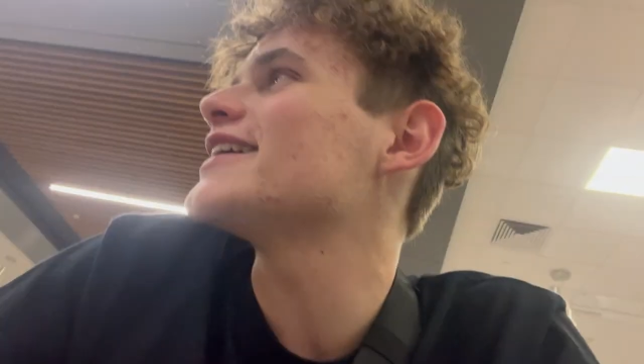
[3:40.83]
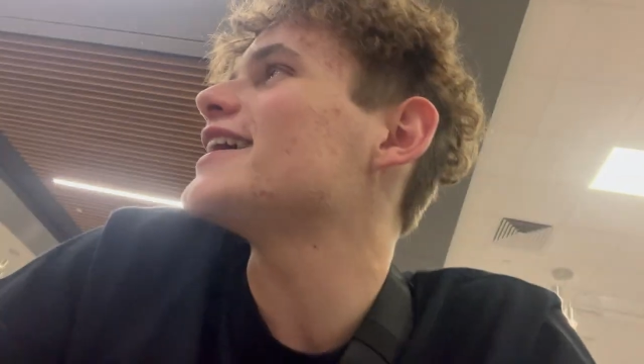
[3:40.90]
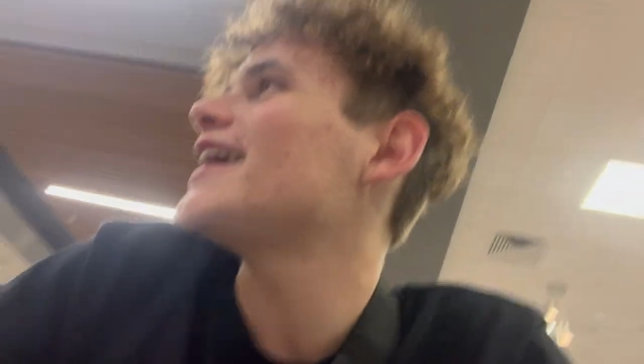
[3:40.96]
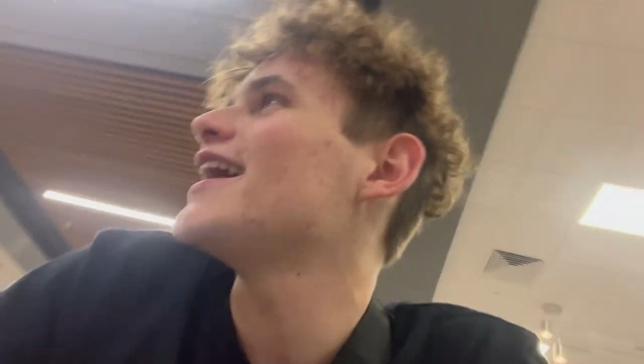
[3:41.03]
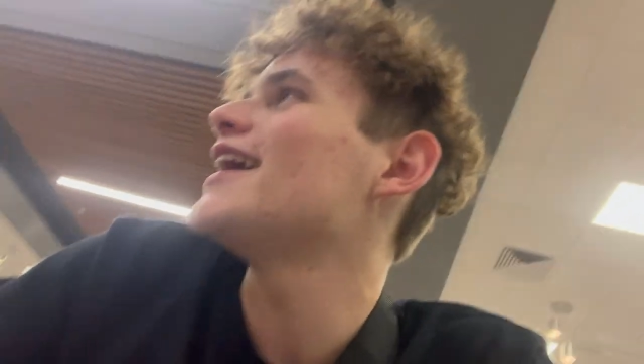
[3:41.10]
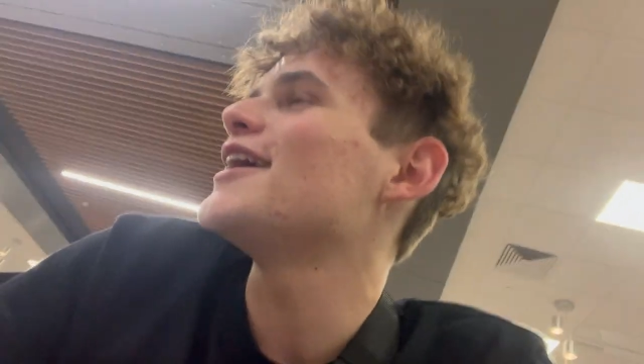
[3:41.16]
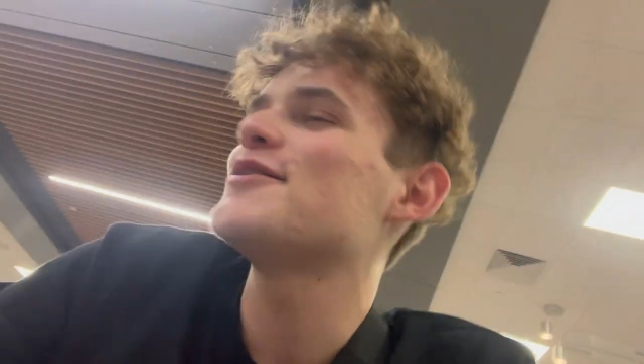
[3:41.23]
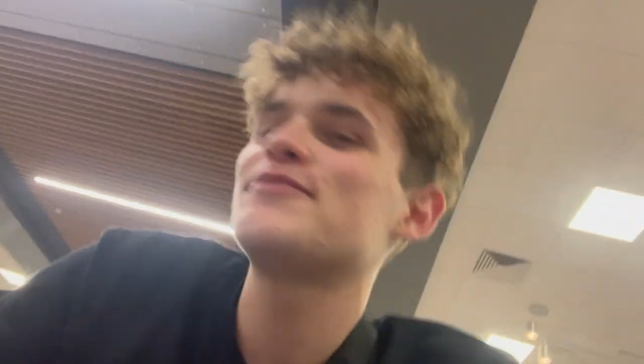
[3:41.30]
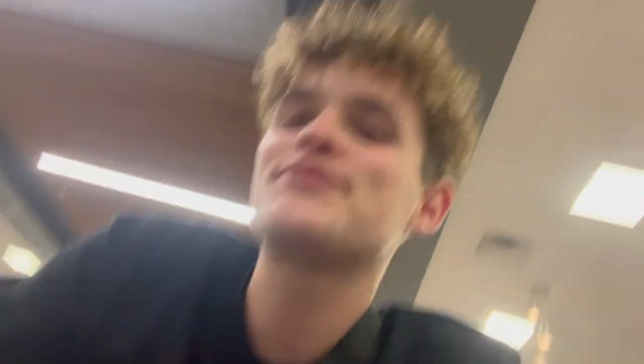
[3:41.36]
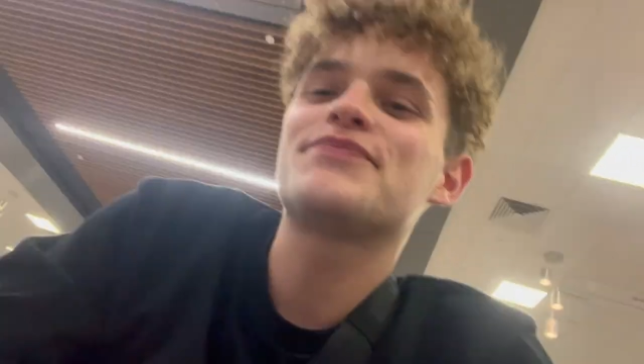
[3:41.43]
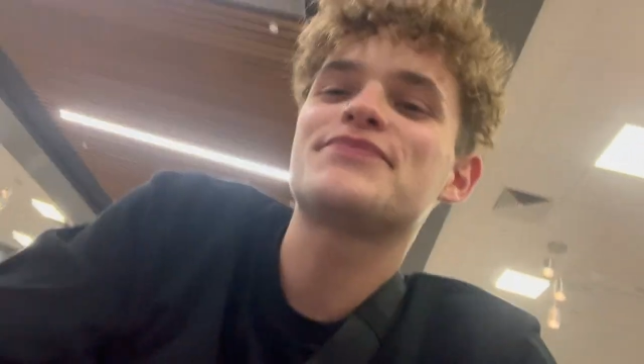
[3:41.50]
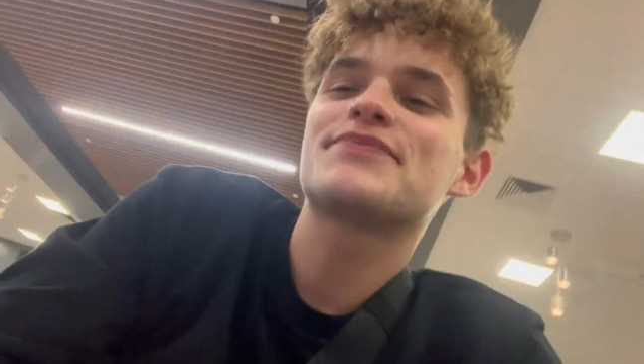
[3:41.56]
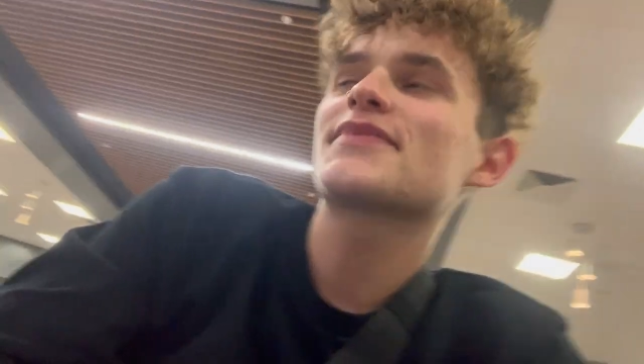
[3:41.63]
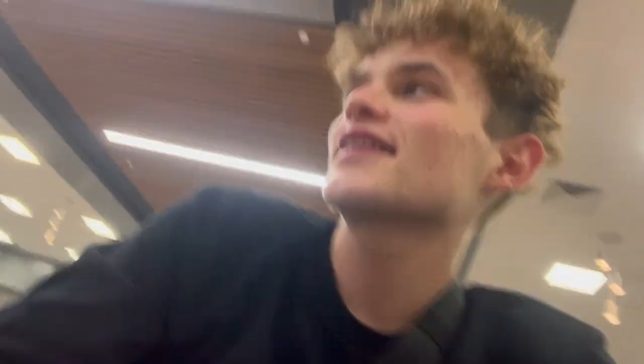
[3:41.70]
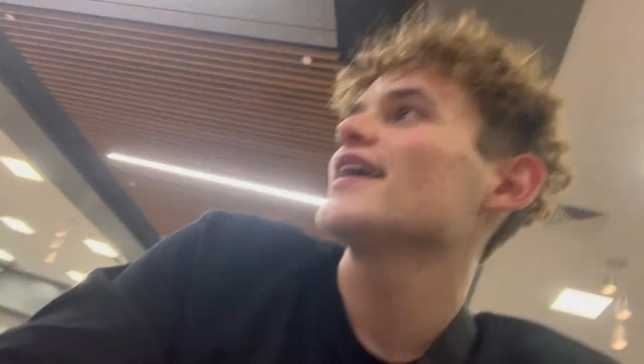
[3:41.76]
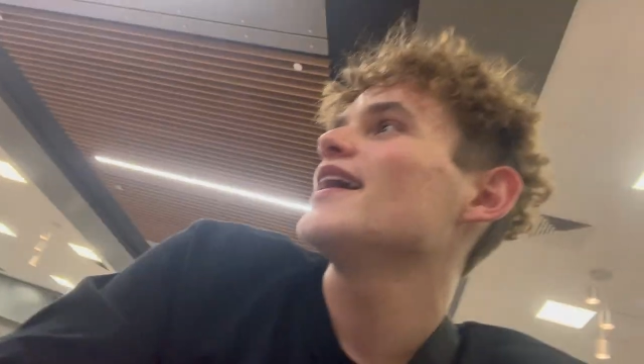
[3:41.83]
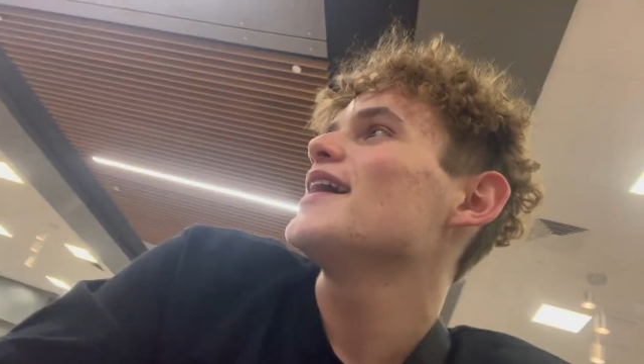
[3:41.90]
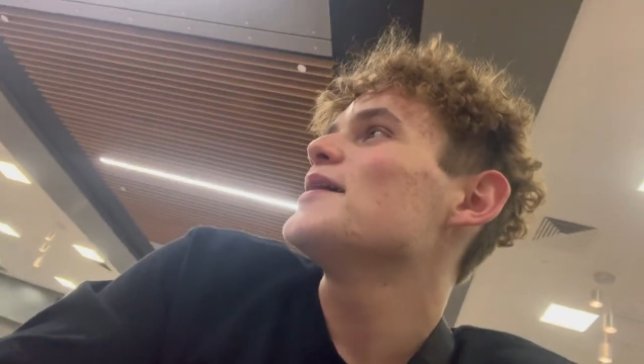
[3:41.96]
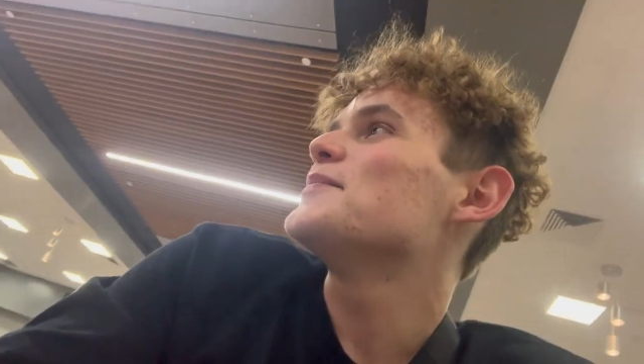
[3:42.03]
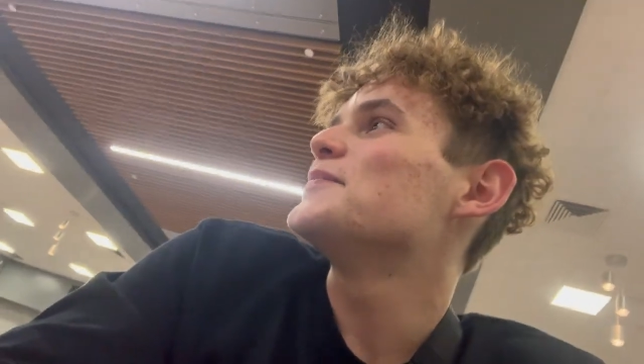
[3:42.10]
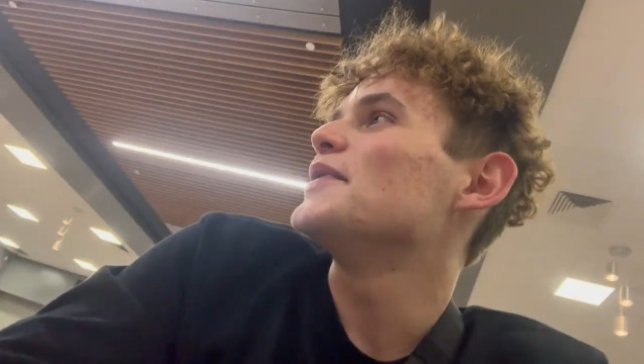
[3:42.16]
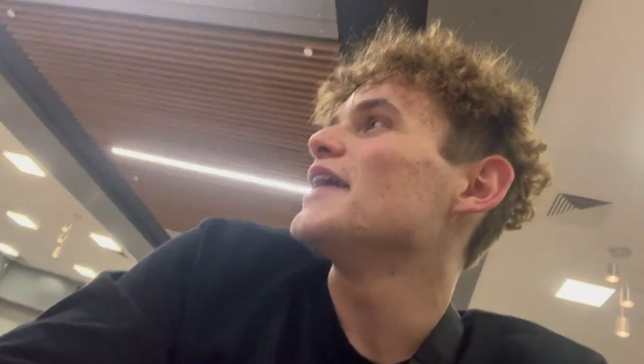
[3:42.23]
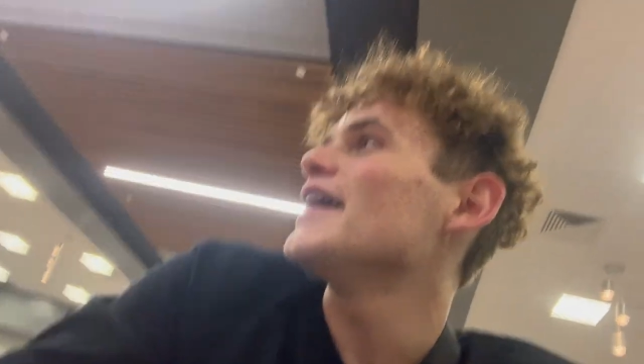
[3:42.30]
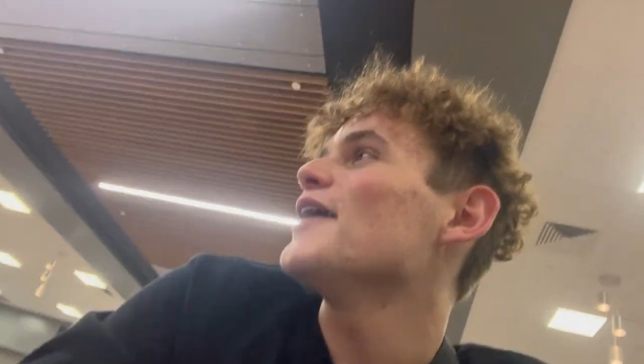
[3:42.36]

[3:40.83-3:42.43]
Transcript: Um, but